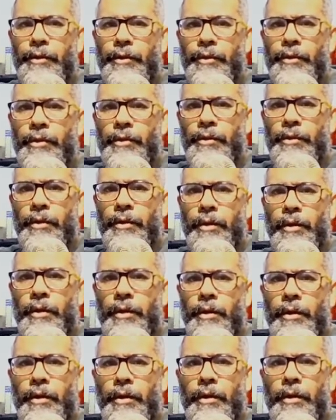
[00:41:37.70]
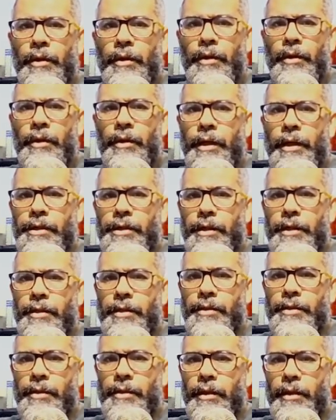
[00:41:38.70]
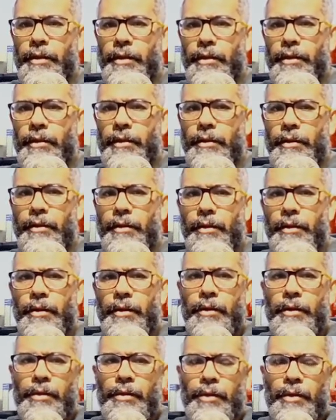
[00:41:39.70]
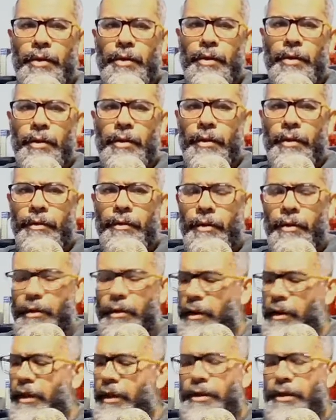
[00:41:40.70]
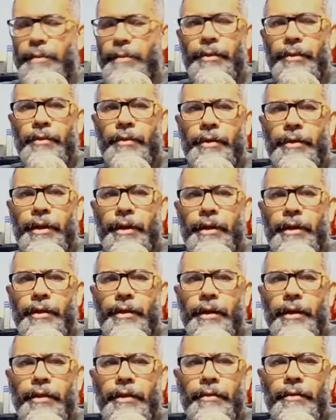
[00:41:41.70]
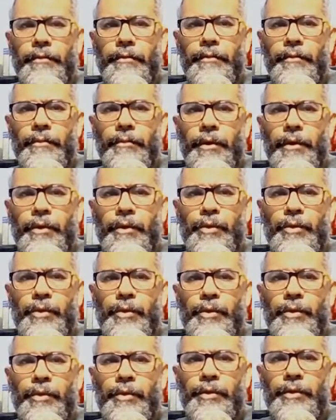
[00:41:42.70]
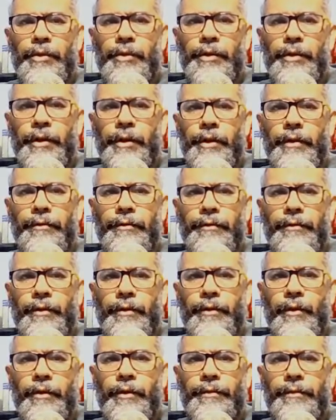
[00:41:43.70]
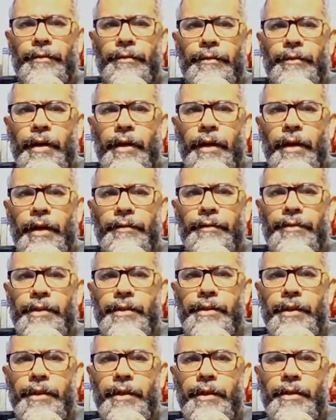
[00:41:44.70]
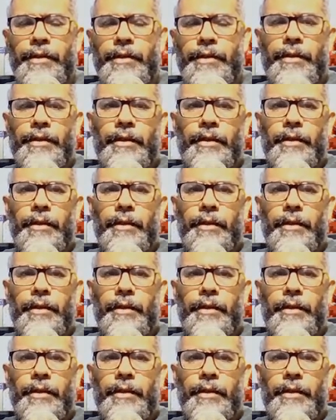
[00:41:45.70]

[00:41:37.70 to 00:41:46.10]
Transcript: to excited state. So an example over here that 1, 2, 3, 4, 5, 6,